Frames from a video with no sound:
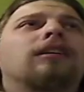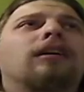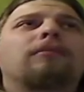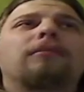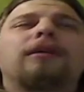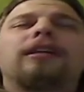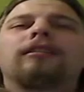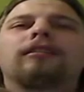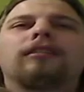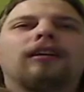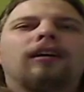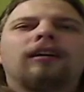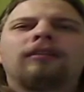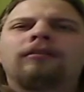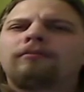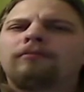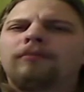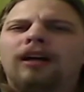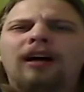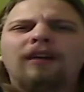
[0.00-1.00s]
I mean,
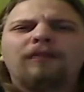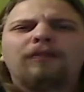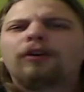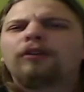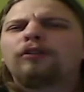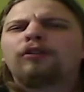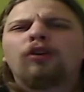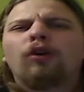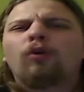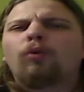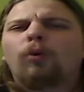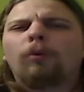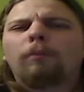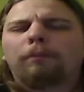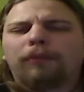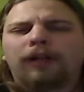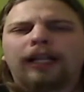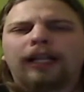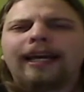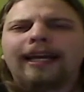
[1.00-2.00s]
I've got no
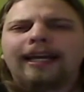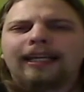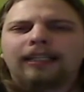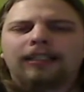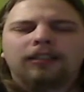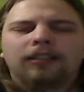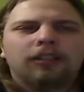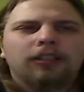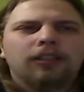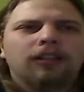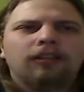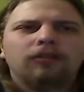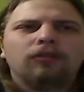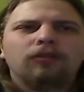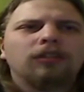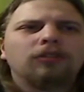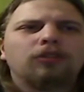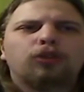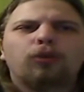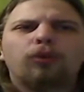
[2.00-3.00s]
complaints. I
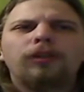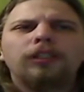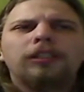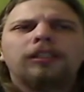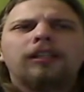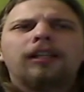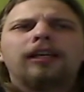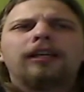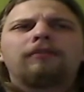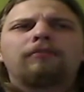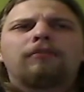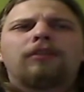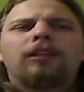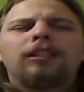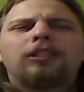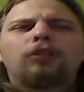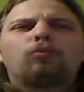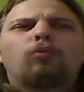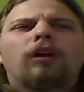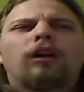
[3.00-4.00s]
seriously,
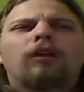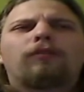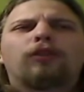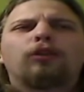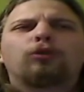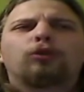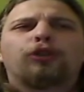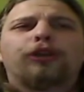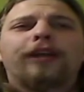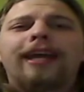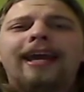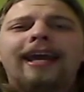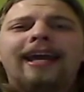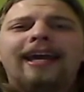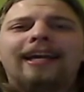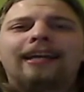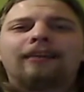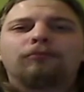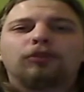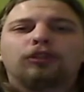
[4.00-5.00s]
this is one of those
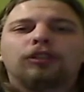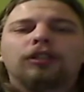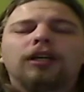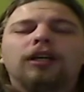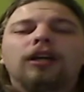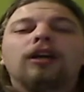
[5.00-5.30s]
games